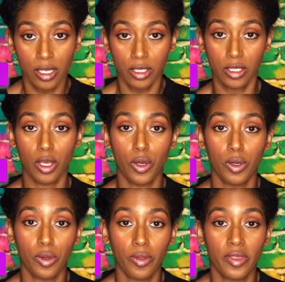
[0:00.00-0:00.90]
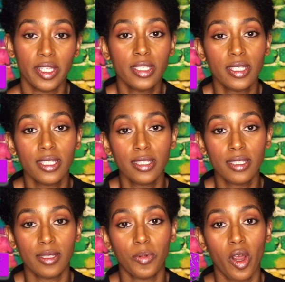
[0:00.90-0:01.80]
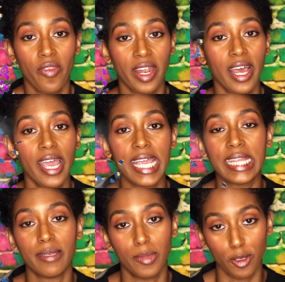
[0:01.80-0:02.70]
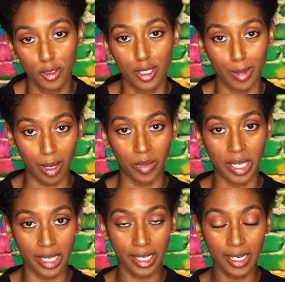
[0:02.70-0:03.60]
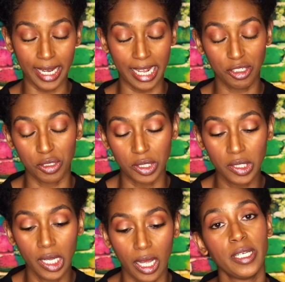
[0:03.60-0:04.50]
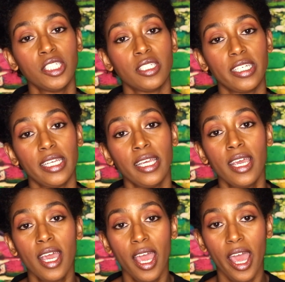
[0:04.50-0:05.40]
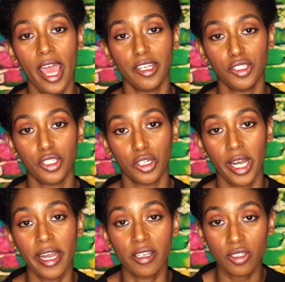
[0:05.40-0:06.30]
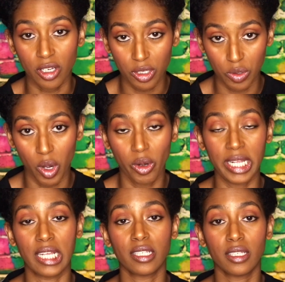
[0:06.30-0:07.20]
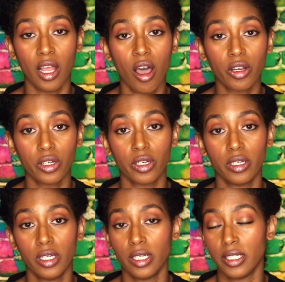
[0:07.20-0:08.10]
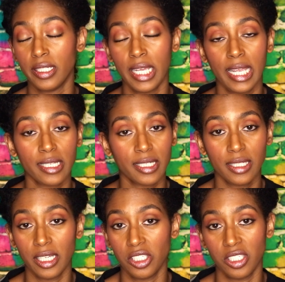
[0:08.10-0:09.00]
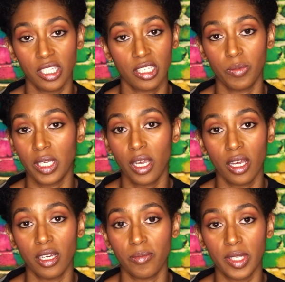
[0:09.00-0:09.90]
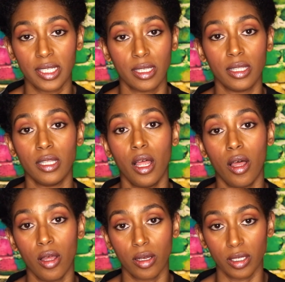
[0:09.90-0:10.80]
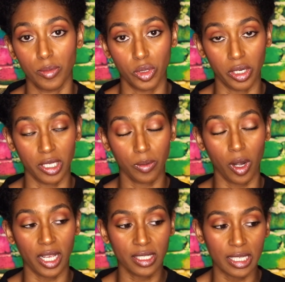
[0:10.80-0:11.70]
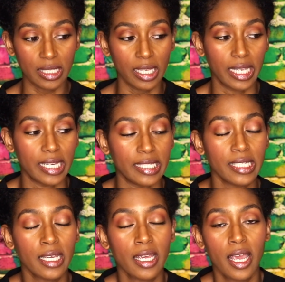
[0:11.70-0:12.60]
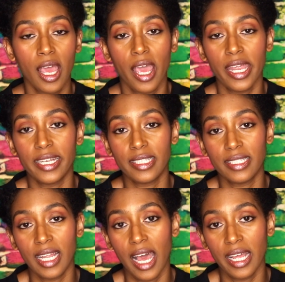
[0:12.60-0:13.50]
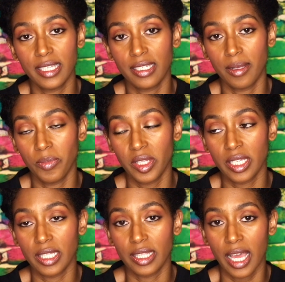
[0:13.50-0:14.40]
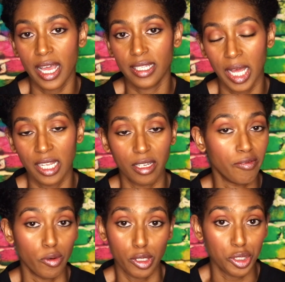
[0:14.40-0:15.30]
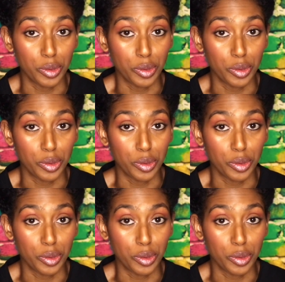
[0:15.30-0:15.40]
So this is the part that I hate the most about being natural, especially as your hair starts to grow and it gets longer. Detangling sessions just become this long, laborious process, and it is not something that I look forward